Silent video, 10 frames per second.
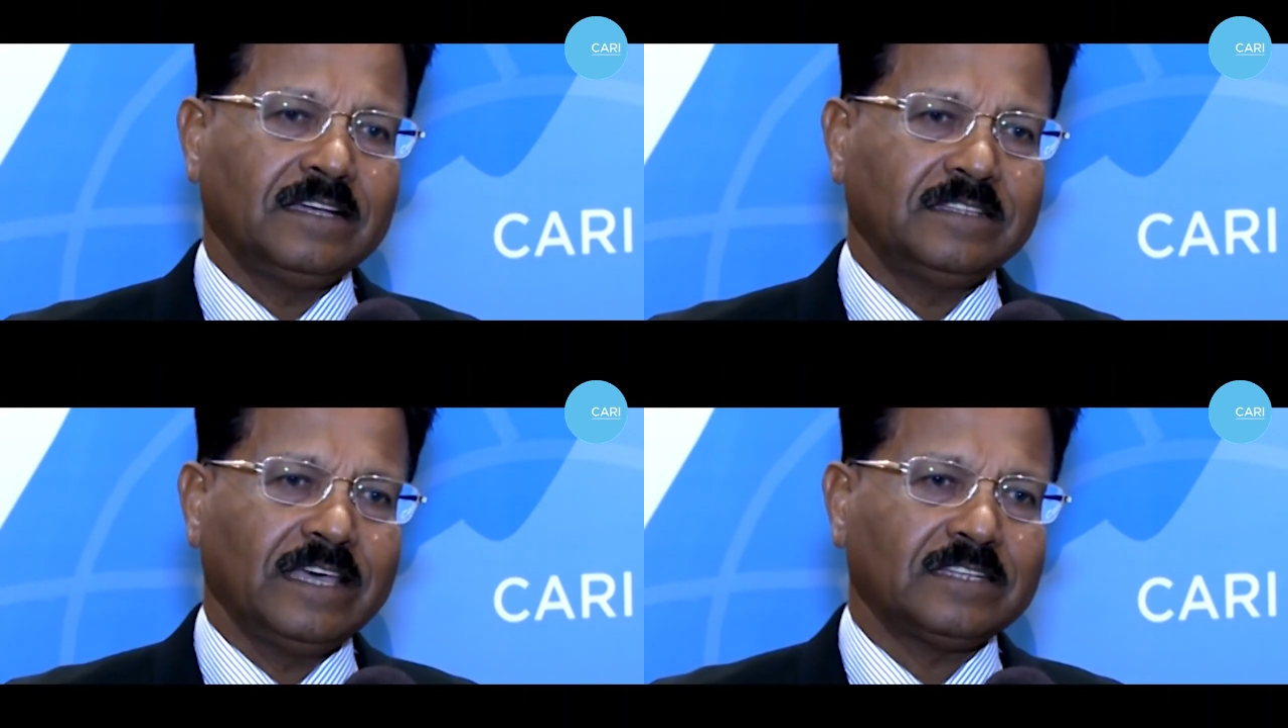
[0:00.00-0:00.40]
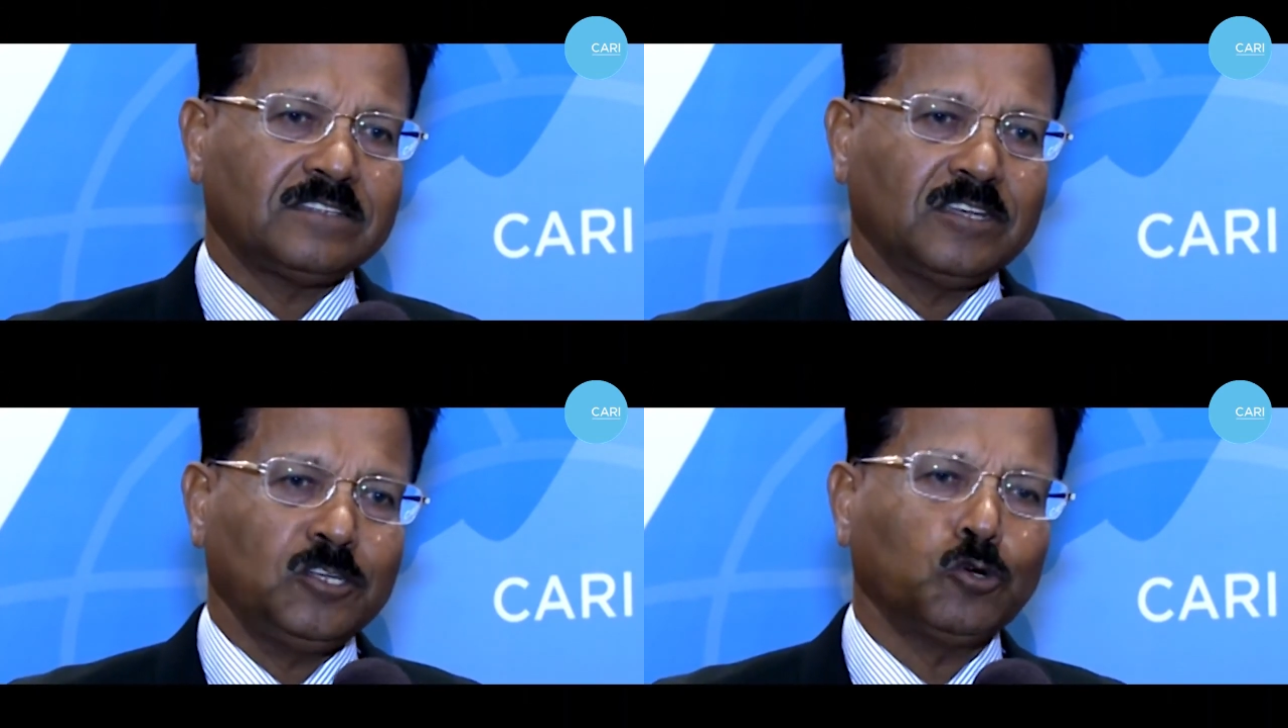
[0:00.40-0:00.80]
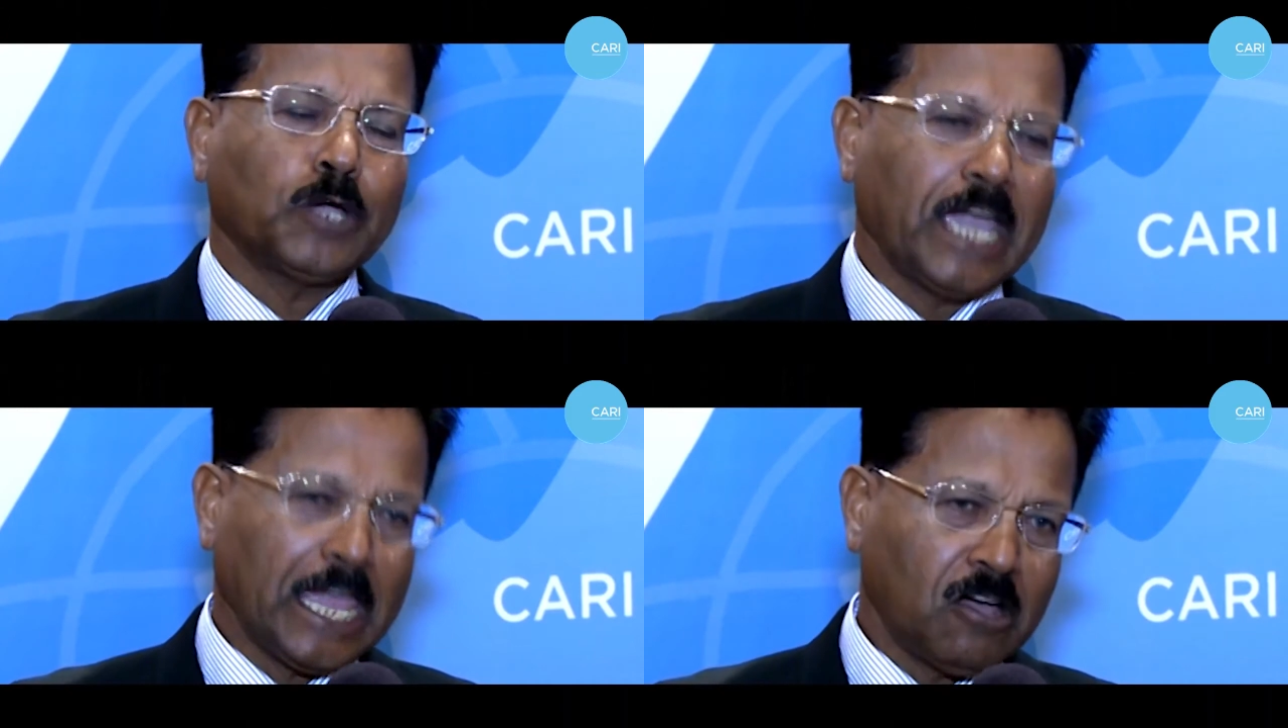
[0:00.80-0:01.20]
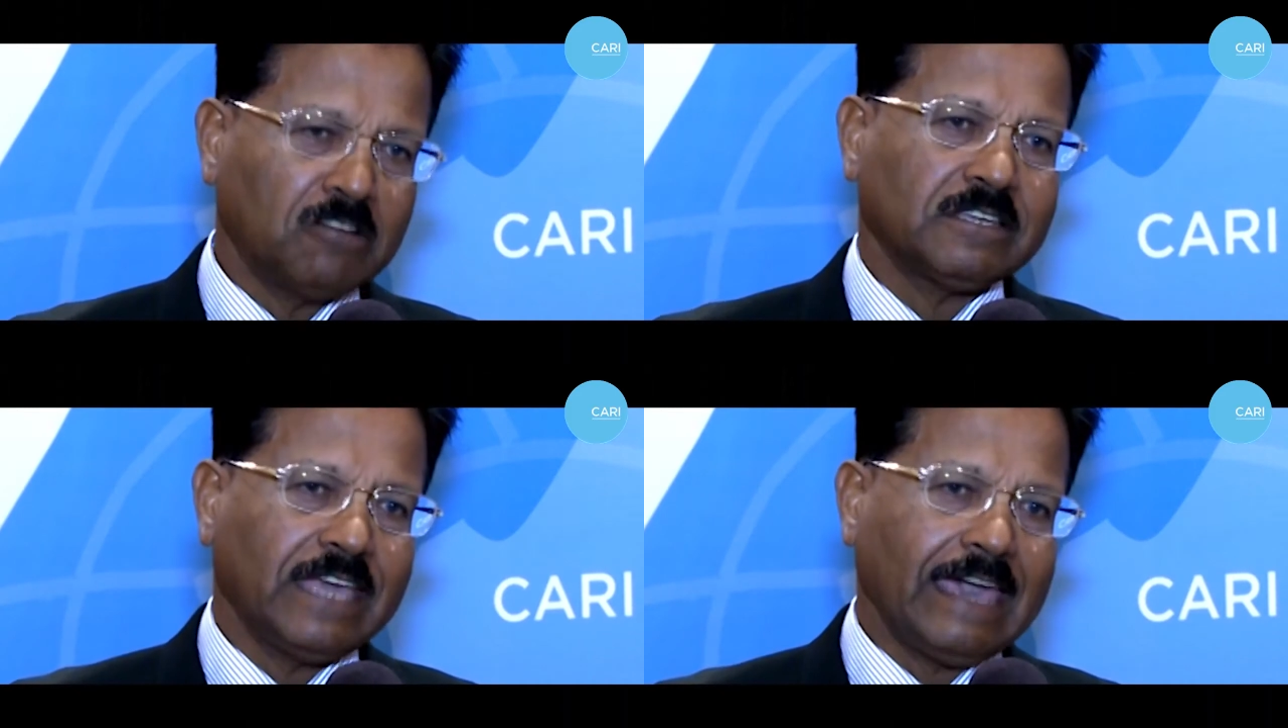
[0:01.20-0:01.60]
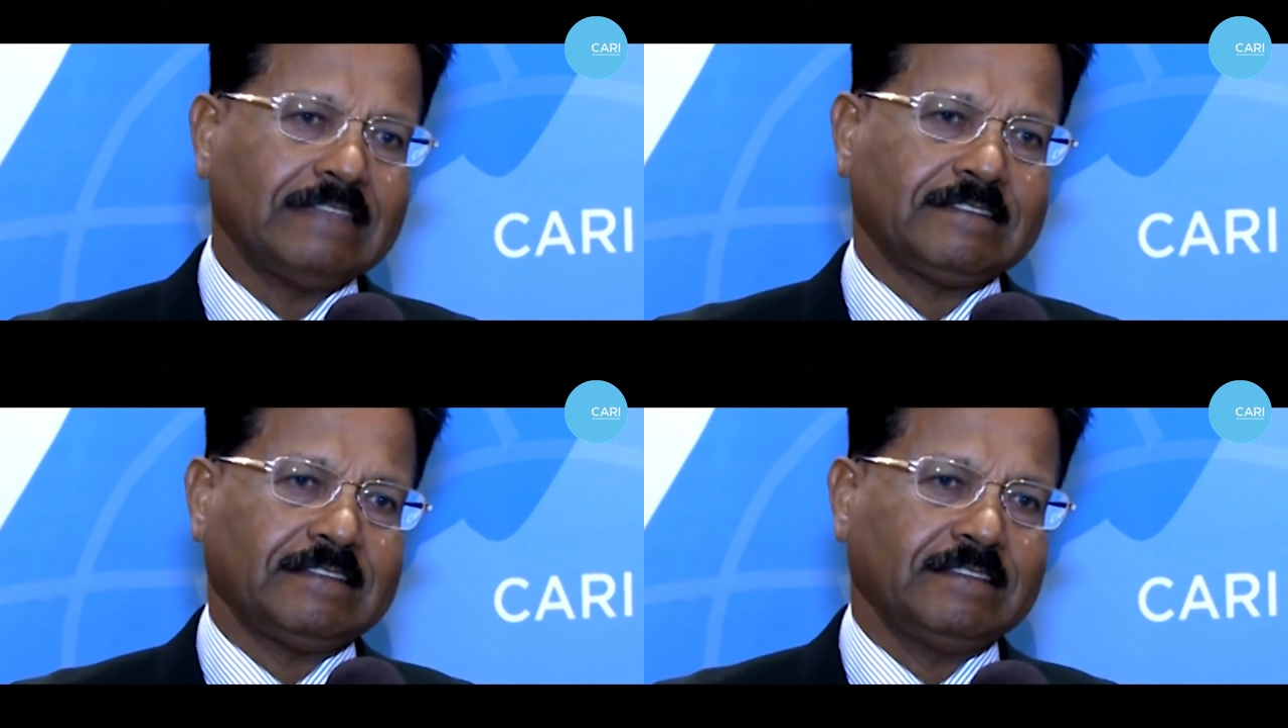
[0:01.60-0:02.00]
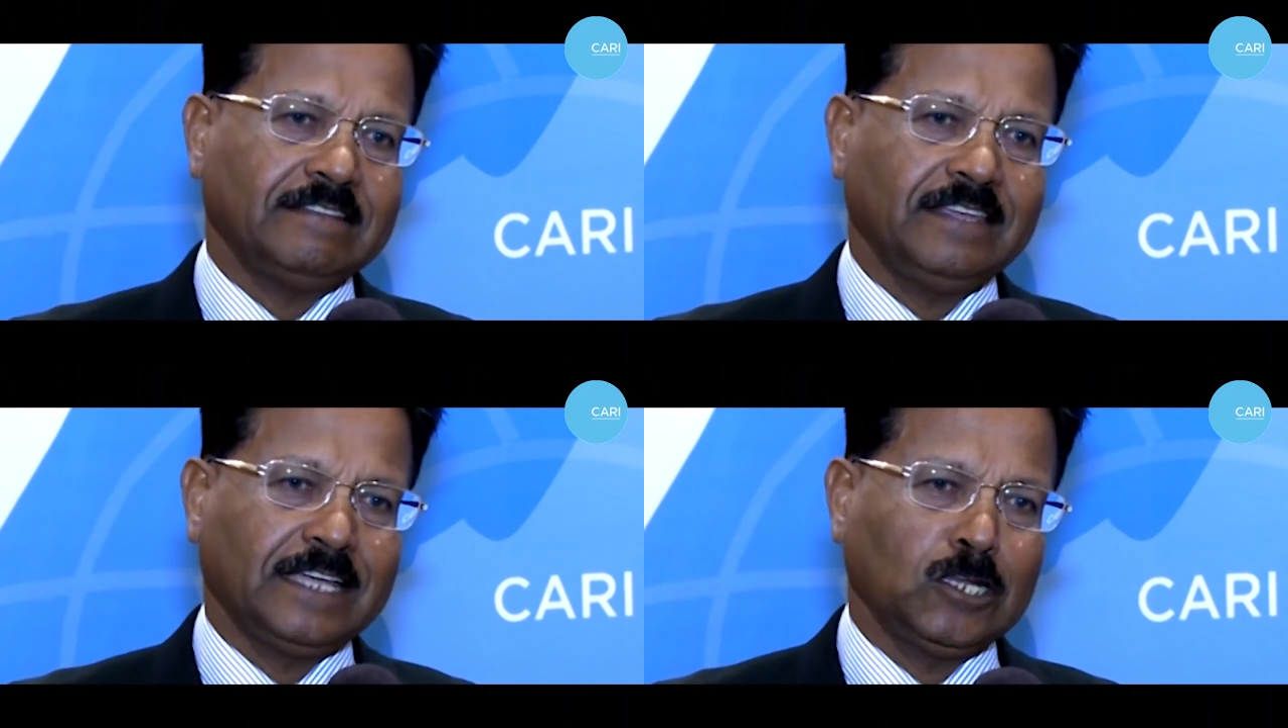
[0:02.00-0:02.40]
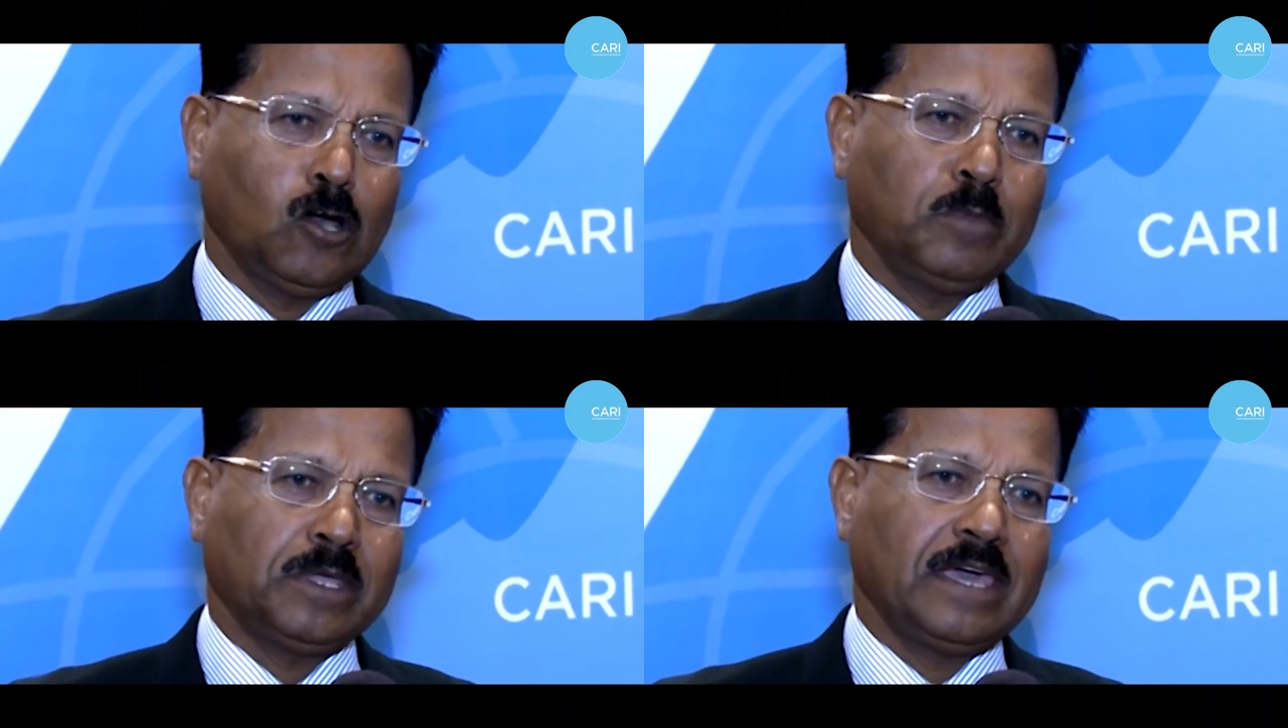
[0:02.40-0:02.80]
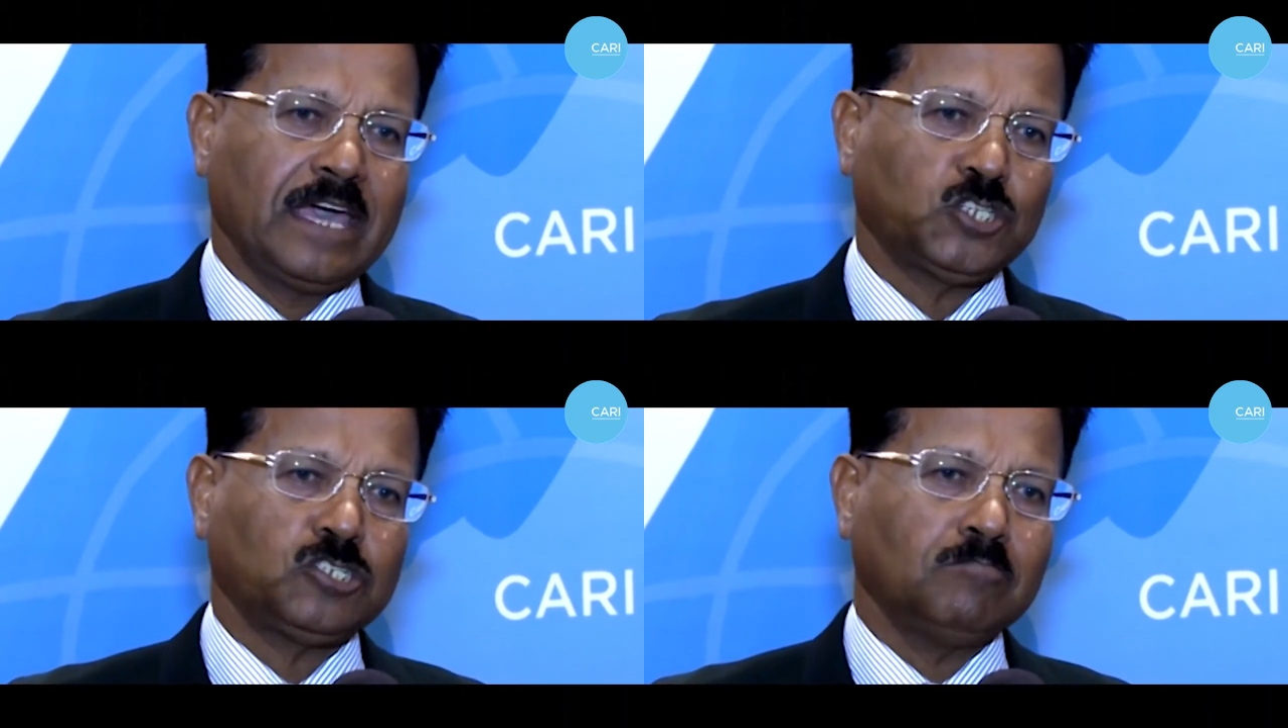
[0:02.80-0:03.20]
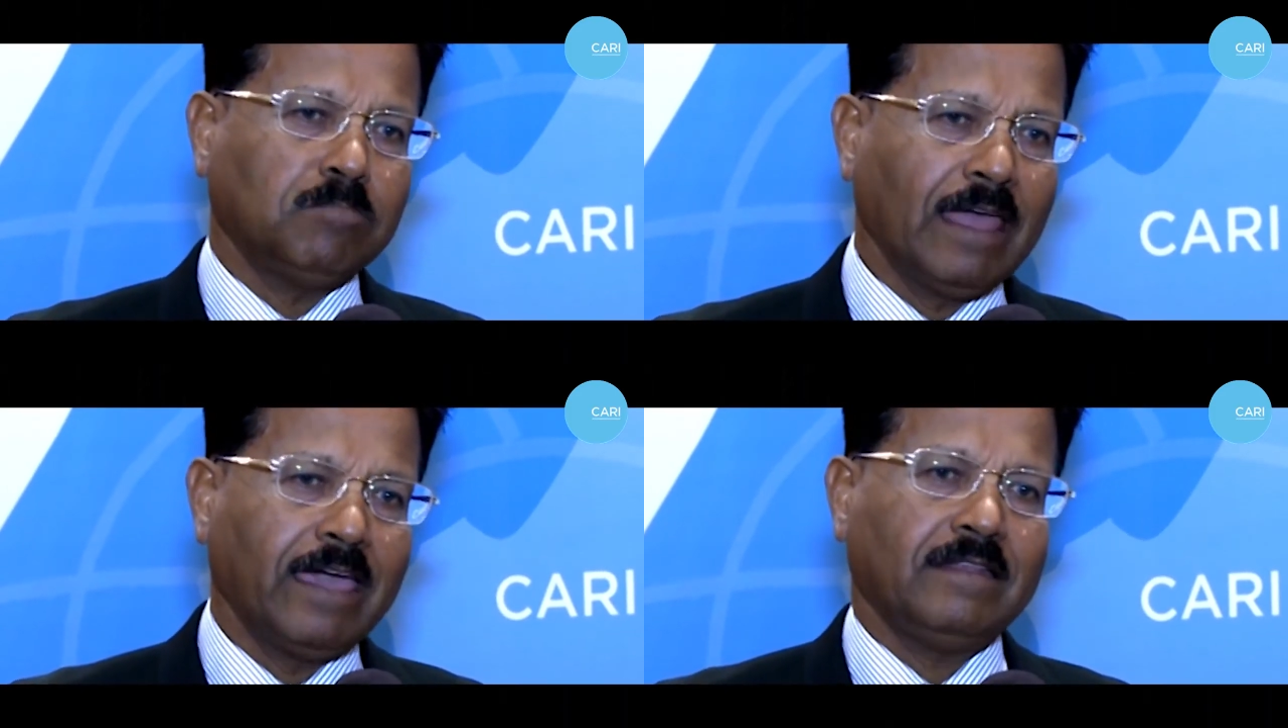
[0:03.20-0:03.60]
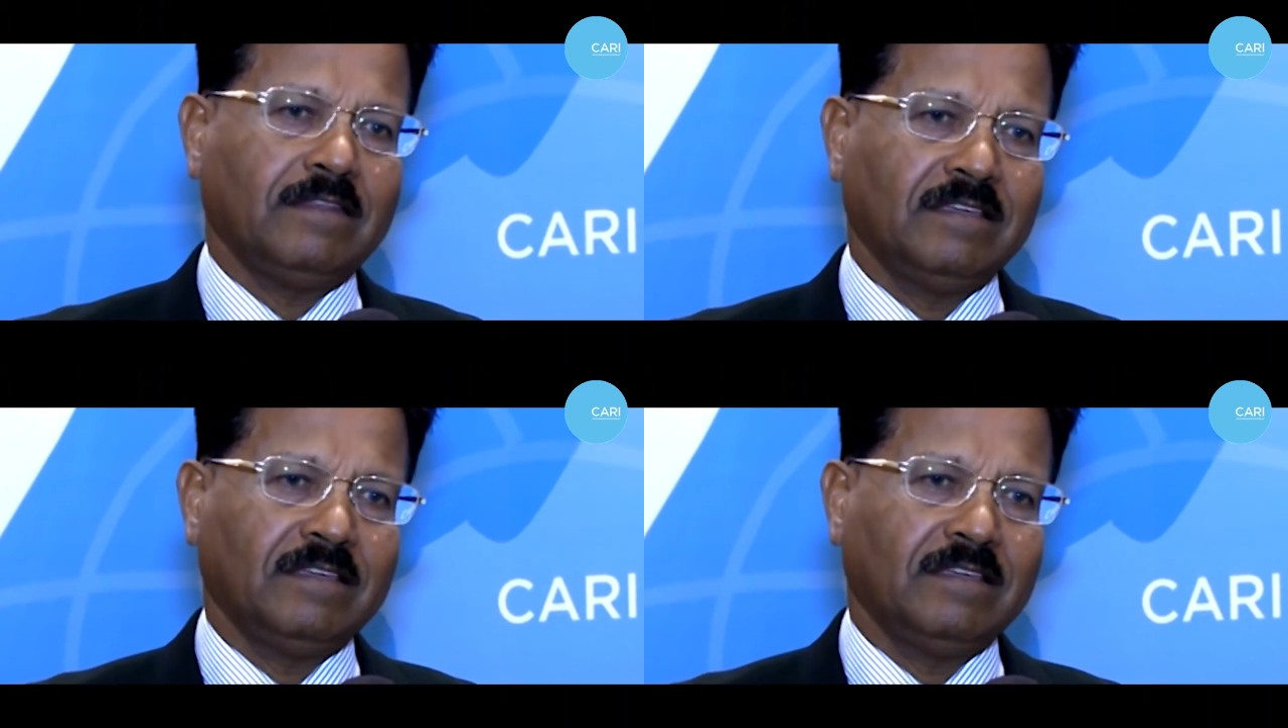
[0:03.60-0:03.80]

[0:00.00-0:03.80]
that you cannot get the economic action plan